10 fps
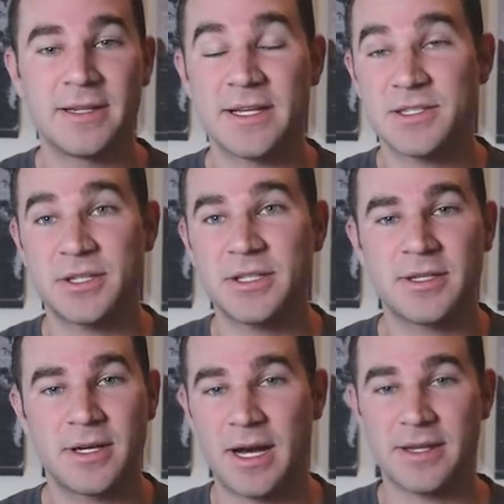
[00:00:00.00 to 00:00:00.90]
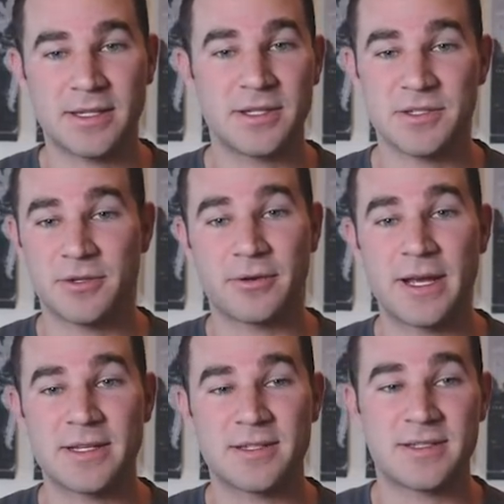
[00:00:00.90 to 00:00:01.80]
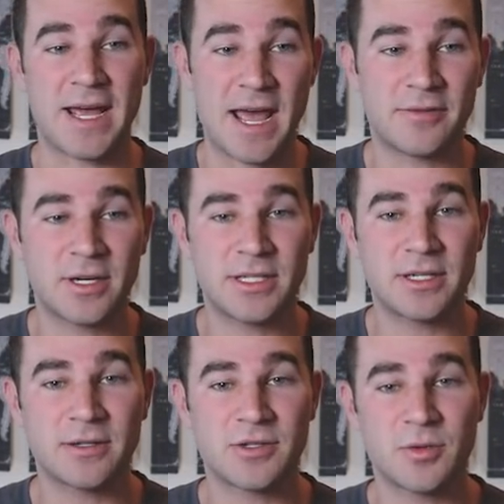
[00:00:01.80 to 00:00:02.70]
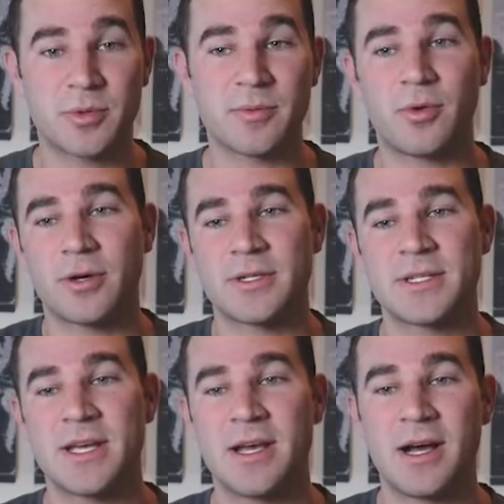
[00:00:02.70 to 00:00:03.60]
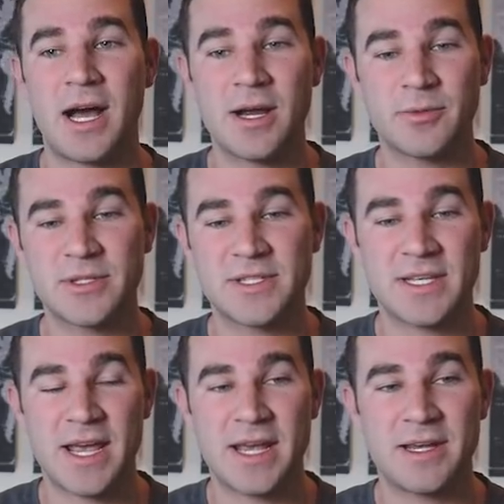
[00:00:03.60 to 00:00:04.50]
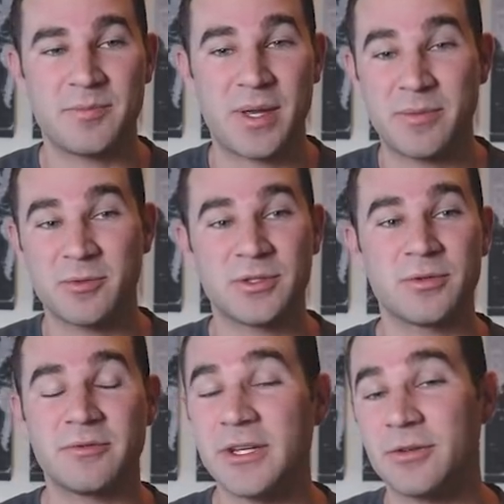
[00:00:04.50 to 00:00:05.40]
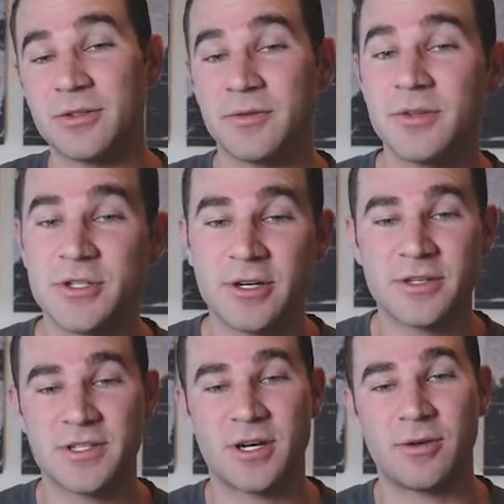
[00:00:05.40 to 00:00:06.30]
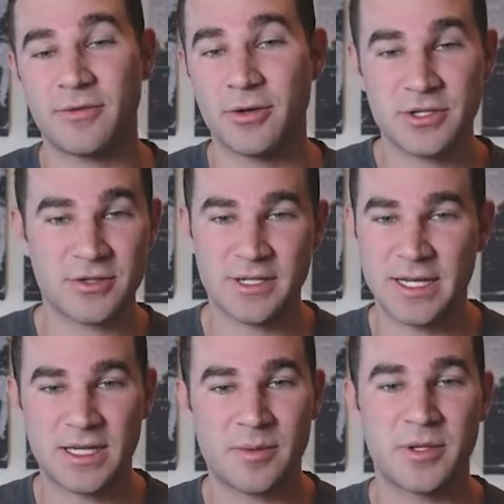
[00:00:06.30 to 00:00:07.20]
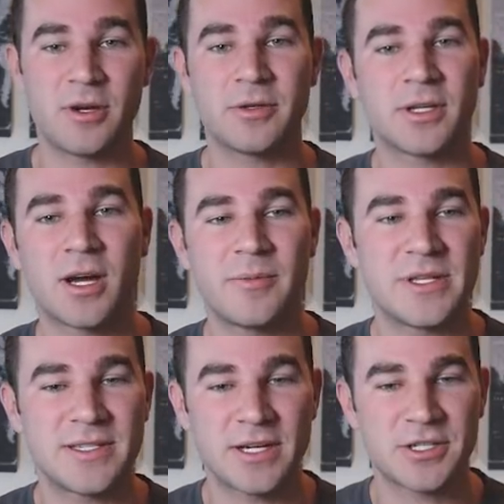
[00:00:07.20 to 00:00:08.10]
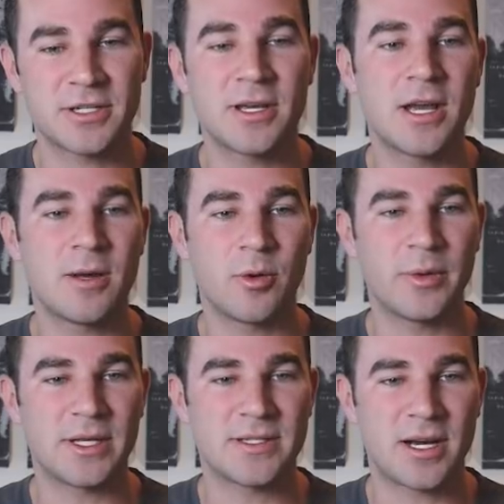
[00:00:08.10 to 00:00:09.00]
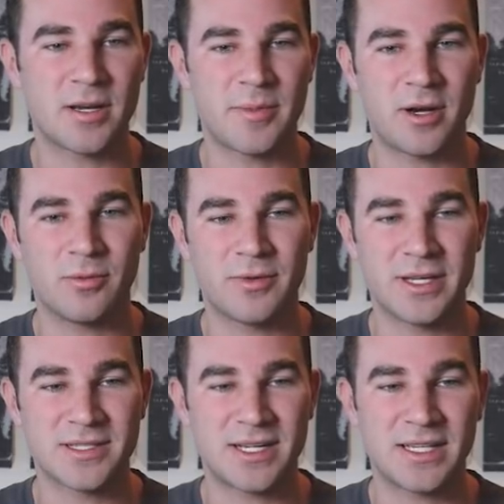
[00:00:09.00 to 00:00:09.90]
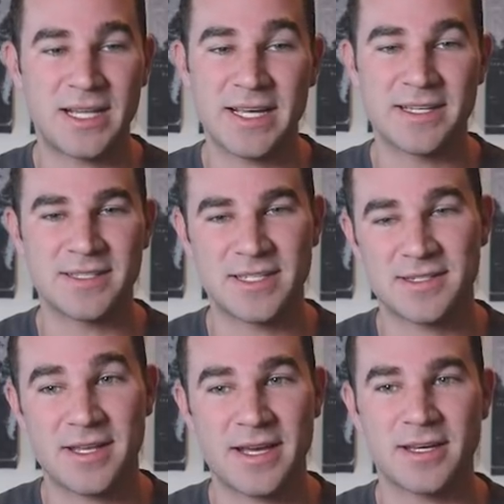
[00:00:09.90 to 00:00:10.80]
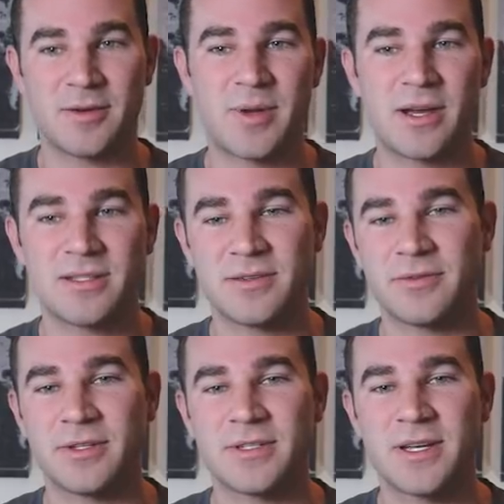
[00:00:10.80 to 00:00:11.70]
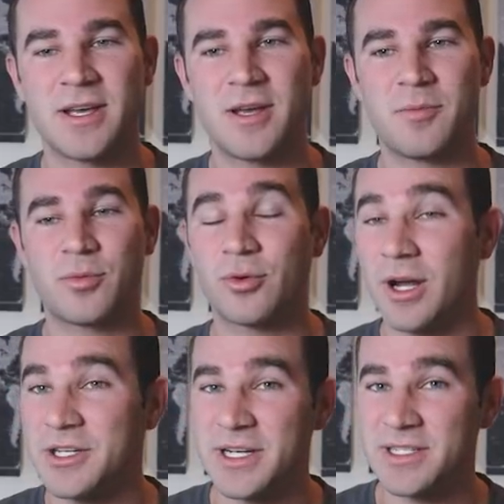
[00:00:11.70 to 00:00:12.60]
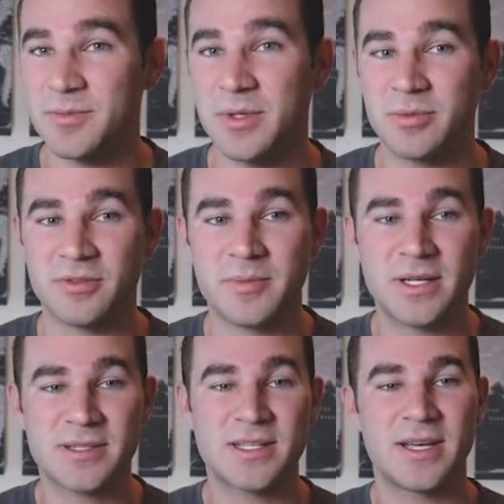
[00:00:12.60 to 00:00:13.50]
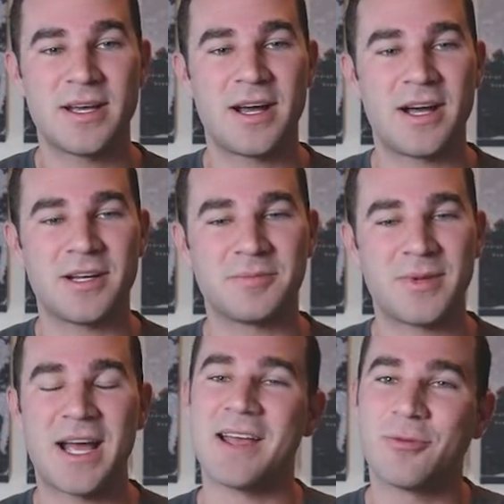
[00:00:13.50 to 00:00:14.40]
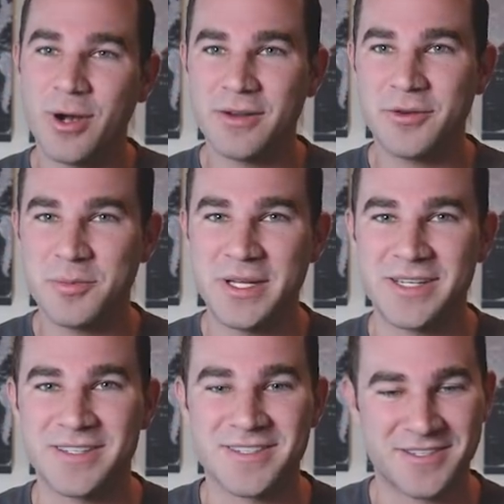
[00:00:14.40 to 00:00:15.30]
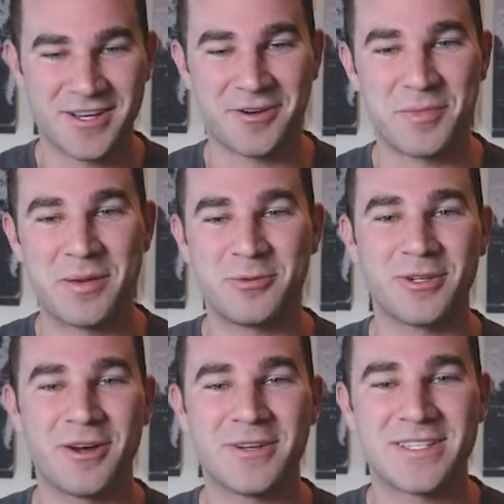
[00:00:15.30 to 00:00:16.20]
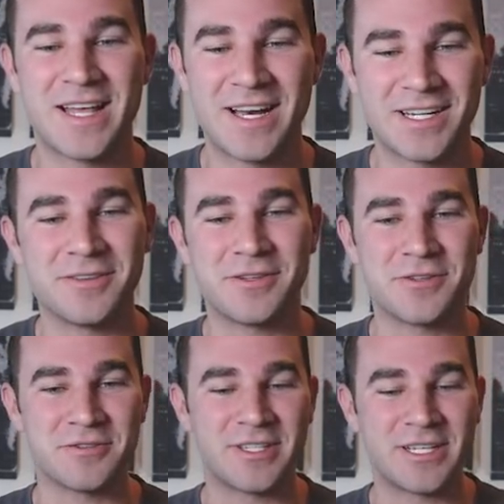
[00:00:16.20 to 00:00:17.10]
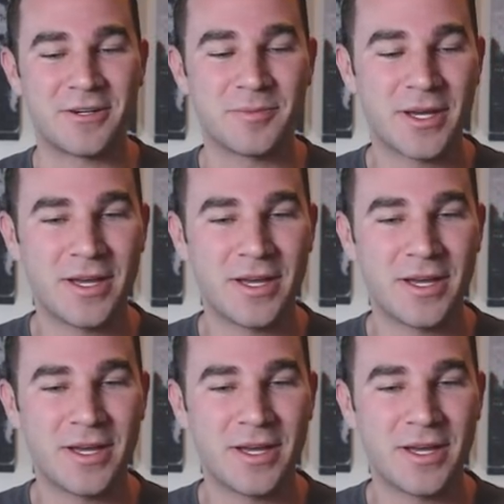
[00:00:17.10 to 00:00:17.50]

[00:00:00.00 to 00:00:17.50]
That's good. I think these are great to have on here, super important. I would say maybe we'll do a video in the future. So if you're interested in that, let me know in the comment section. But we can talk about things that I like and dislike about different projects that people have built. I have quite a few opinions, so maybe we'll go into that in a future video.